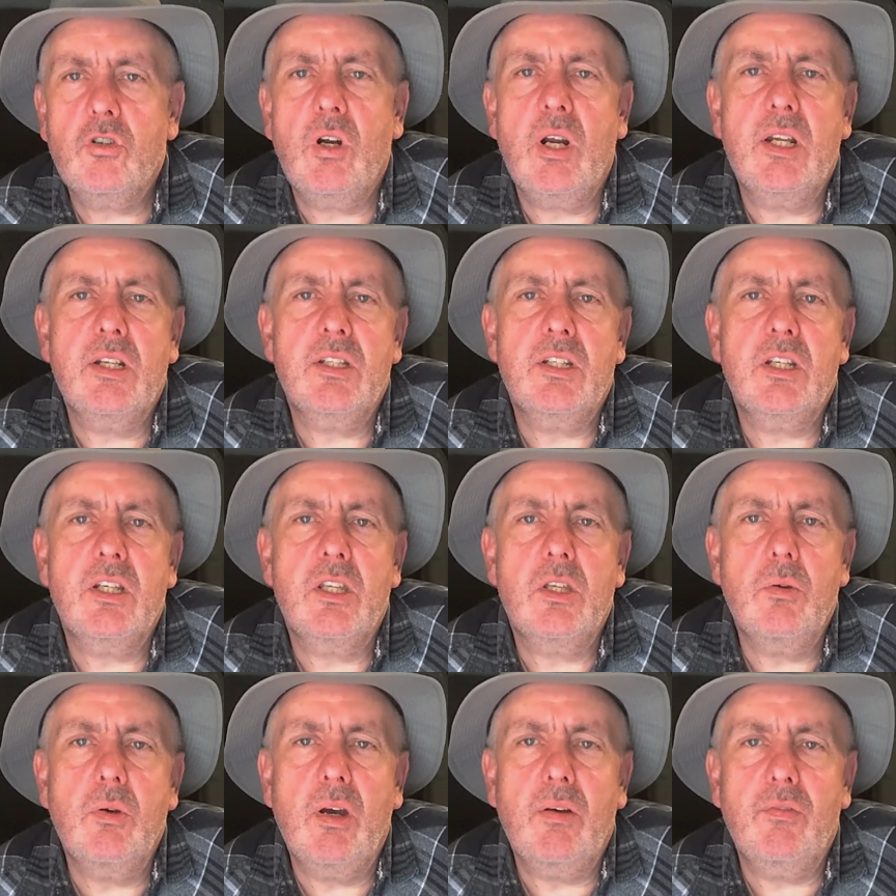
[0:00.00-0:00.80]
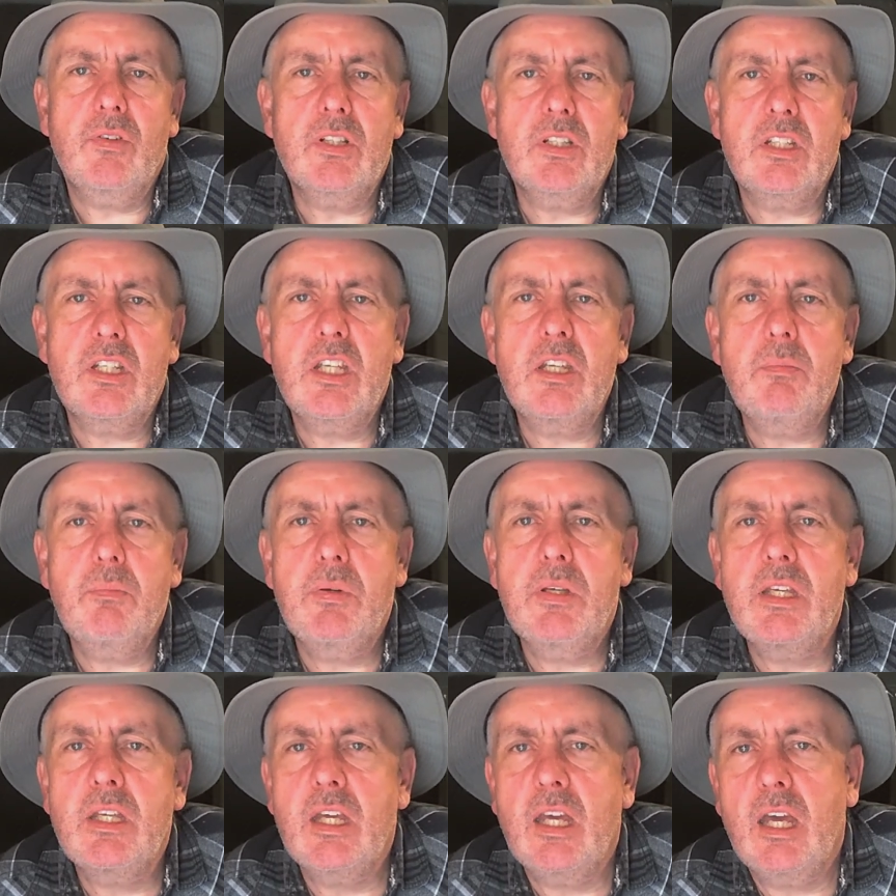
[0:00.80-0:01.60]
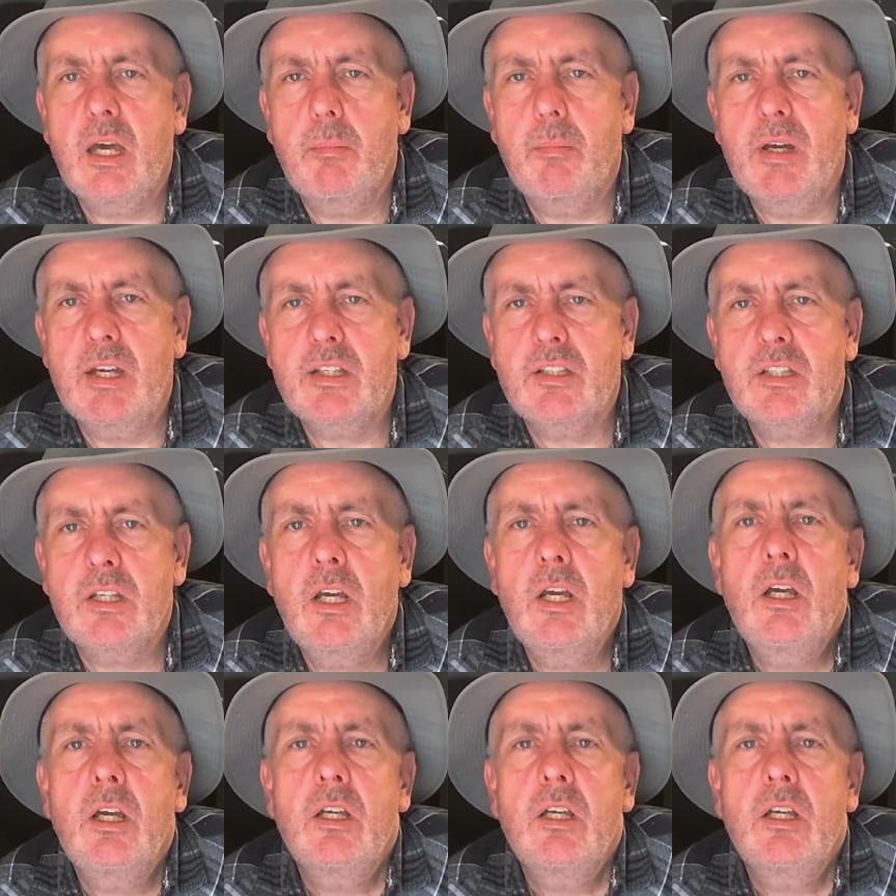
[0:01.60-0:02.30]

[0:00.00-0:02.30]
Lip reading: Transit, you have a TPMS,